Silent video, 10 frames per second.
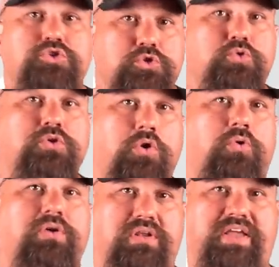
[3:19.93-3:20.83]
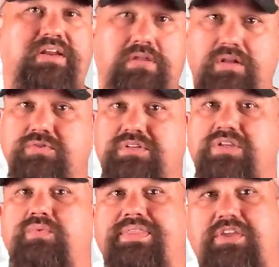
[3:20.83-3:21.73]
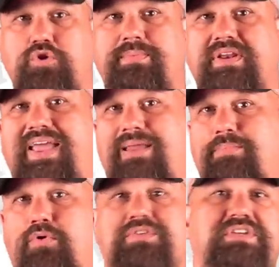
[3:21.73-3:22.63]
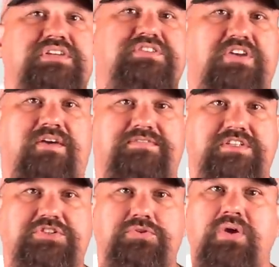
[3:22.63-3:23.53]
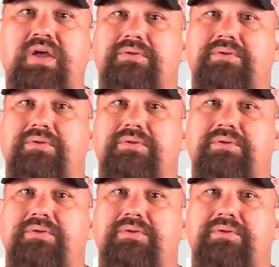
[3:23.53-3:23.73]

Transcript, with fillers: do correlate closely with human and porcine soft tissue,